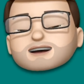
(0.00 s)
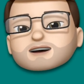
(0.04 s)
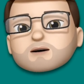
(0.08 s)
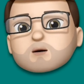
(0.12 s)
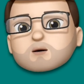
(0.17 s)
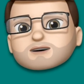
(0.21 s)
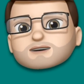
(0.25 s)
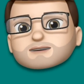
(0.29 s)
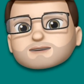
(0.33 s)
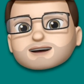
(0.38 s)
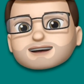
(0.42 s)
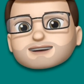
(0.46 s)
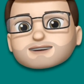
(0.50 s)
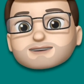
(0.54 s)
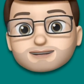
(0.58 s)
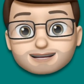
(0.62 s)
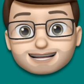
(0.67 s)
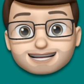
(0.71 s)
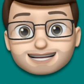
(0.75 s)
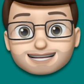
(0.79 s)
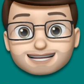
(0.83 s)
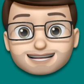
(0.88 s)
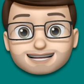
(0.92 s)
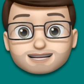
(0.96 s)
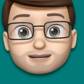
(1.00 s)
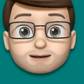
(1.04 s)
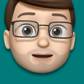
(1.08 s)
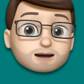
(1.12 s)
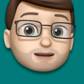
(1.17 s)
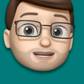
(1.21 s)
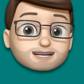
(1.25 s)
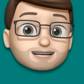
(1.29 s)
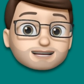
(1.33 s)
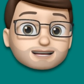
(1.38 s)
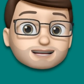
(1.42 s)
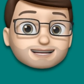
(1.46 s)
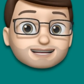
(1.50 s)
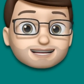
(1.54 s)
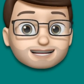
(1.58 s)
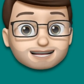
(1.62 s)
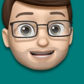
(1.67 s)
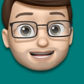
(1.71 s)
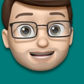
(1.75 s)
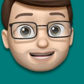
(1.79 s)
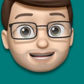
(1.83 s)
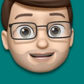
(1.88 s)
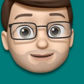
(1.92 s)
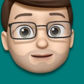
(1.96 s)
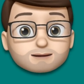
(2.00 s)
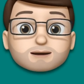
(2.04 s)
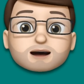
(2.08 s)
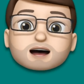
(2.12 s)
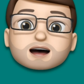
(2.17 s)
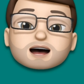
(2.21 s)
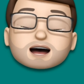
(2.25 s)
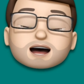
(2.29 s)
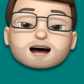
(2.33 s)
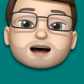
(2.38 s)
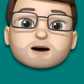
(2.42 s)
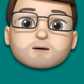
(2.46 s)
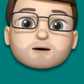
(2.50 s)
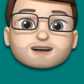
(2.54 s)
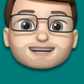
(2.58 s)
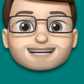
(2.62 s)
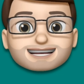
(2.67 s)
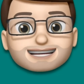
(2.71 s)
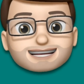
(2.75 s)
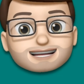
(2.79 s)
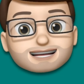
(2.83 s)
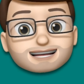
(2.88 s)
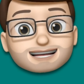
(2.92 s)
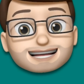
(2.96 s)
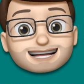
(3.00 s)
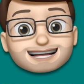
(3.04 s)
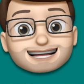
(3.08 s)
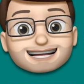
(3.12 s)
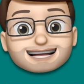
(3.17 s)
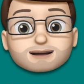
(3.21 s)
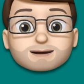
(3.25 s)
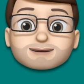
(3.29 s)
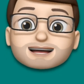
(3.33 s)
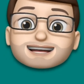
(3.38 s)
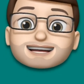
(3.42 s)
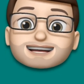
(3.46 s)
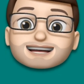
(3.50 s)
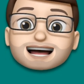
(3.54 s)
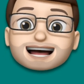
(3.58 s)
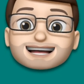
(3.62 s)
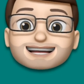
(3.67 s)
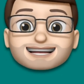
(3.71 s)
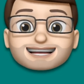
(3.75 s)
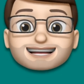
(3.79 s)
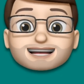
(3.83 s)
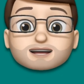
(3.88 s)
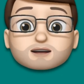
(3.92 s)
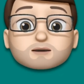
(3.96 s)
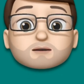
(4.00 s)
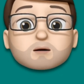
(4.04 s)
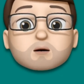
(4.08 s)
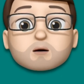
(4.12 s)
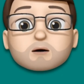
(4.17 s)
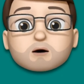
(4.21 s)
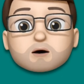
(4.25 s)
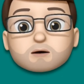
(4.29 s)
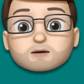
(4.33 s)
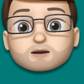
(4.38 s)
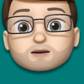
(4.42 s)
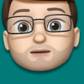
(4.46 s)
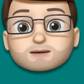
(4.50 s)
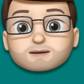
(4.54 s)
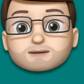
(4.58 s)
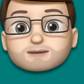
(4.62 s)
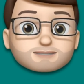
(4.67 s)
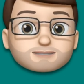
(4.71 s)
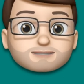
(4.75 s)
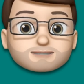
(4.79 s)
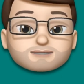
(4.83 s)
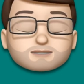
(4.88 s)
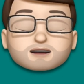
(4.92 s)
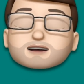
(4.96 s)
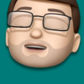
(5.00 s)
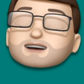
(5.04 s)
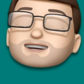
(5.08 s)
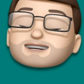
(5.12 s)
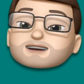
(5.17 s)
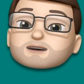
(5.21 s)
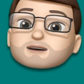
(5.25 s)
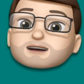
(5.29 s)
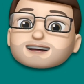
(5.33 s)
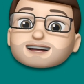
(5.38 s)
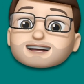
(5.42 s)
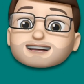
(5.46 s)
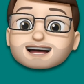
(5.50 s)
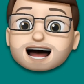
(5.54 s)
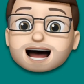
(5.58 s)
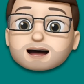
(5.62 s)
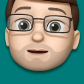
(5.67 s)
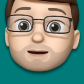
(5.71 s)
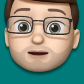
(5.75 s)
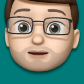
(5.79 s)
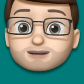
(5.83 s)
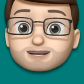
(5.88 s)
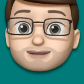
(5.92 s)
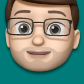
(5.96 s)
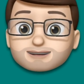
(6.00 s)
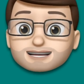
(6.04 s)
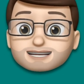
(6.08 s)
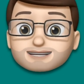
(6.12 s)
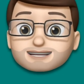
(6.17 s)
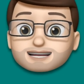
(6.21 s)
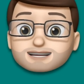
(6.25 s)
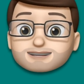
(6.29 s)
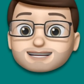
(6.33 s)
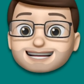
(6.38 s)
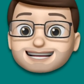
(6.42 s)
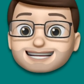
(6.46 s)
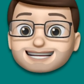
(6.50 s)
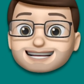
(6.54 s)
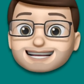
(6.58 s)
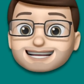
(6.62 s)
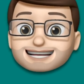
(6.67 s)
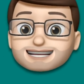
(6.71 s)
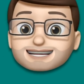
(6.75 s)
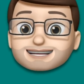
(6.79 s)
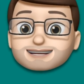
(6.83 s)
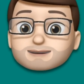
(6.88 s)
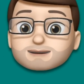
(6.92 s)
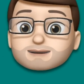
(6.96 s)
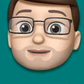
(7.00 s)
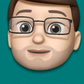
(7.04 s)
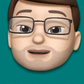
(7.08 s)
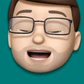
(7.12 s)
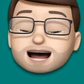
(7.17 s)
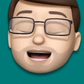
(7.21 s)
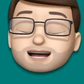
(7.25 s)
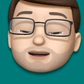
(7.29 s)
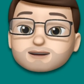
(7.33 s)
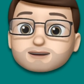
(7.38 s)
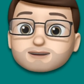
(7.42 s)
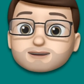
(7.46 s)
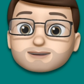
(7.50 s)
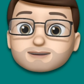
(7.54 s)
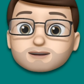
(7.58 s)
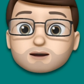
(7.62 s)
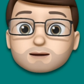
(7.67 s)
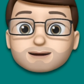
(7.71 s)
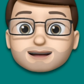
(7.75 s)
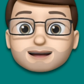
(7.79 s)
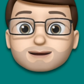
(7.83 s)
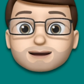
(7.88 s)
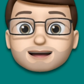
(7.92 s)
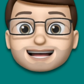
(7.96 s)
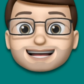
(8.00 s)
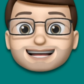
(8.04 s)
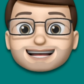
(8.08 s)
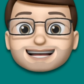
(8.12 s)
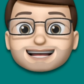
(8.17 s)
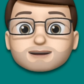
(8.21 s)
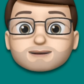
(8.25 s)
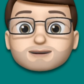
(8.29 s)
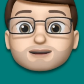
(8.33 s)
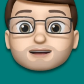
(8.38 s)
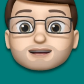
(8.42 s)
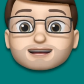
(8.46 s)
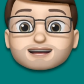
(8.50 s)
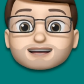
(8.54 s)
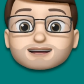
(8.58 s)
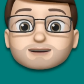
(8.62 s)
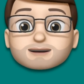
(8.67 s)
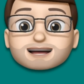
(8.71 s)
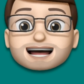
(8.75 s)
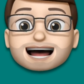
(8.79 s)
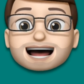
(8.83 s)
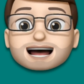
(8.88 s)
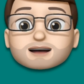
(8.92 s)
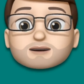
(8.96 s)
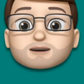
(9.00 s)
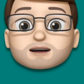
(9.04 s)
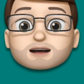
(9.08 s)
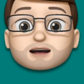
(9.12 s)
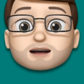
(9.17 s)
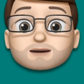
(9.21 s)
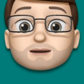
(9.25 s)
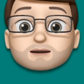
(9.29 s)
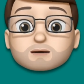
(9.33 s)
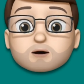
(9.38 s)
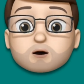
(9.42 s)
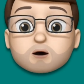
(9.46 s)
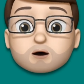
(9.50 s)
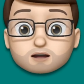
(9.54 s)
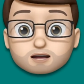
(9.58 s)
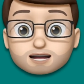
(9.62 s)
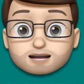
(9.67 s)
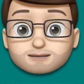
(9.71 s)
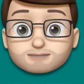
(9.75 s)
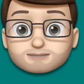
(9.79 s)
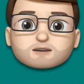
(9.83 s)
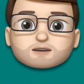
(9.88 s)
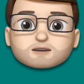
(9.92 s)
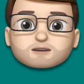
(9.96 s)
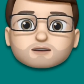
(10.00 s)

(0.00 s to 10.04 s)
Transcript: With my vintage postcard style, I want it to look a little bit tatty and worn. So I'm going to tap onto my green rectangle, and on the format panel I'm going to my outline border.